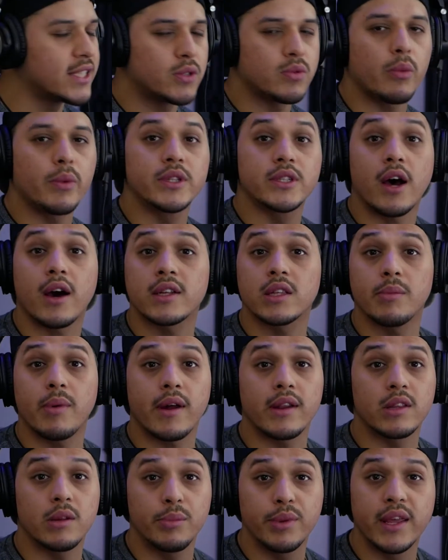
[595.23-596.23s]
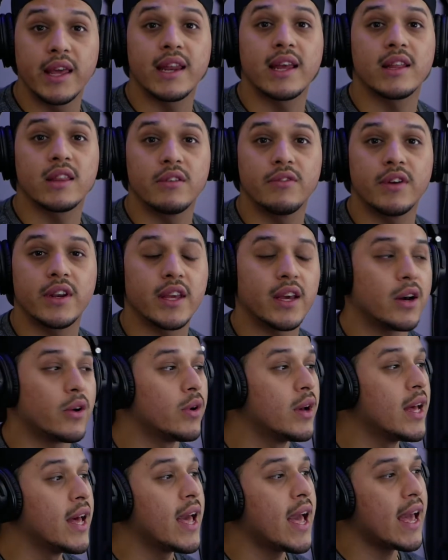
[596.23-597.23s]
is what we talked about in the beginning of the video.
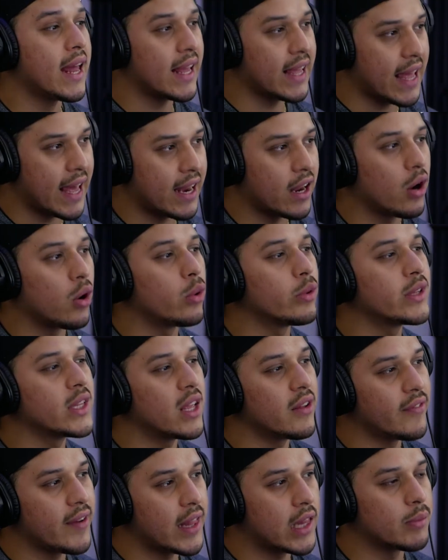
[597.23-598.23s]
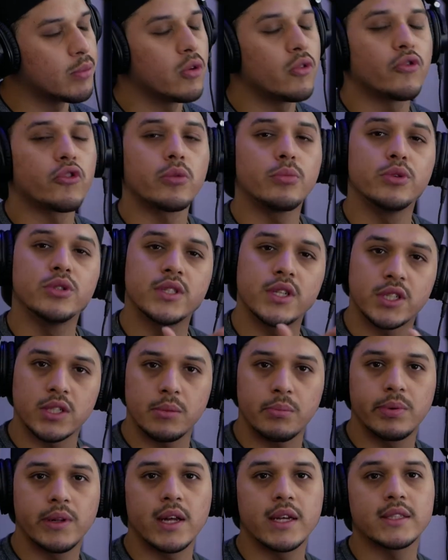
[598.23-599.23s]
And again, only available for
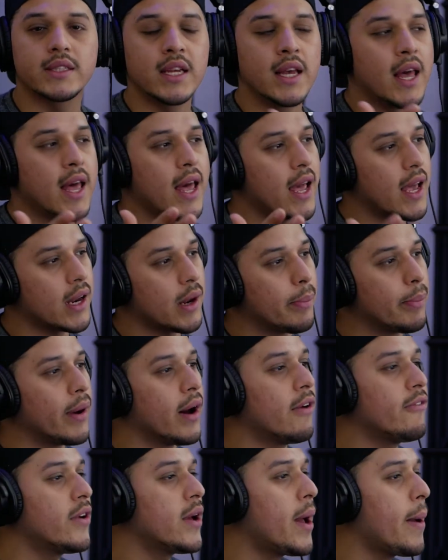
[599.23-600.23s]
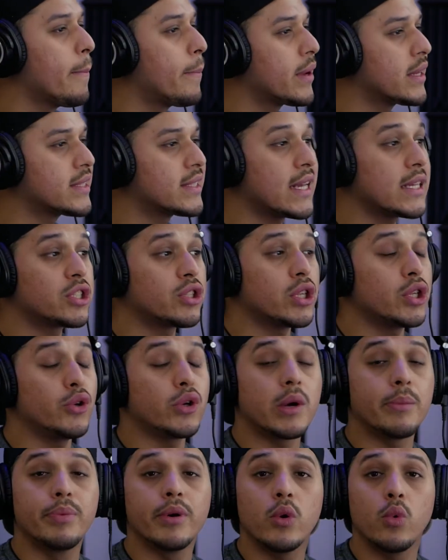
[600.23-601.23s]
Musician Plus and above, but essentially you
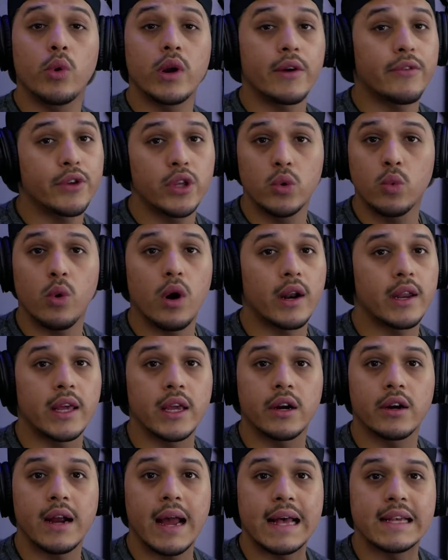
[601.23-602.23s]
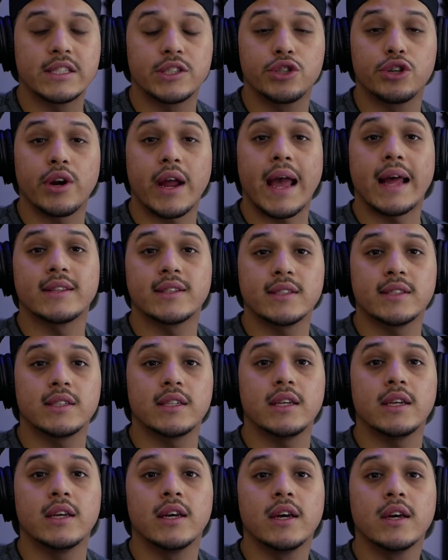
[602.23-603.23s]
can put whatever you want here as your
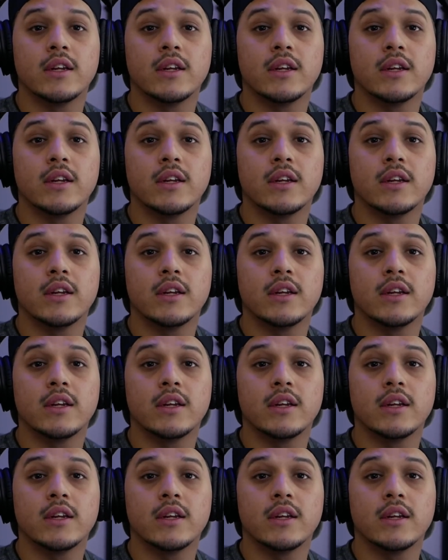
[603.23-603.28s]
entity